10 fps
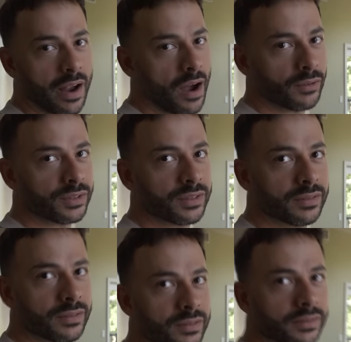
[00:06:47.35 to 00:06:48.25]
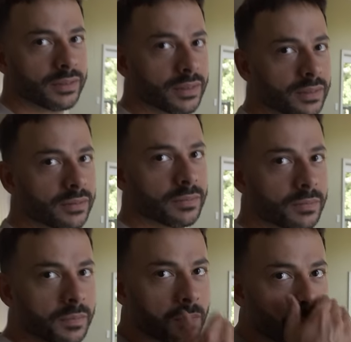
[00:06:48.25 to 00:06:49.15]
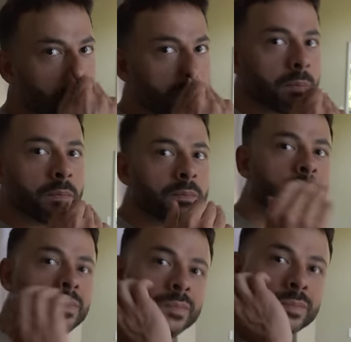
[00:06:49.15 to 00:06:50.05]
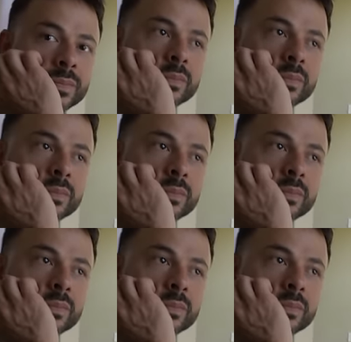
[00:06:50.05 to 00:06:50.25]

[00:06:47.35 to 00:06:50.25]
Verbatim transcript: A house? No, move out and move in.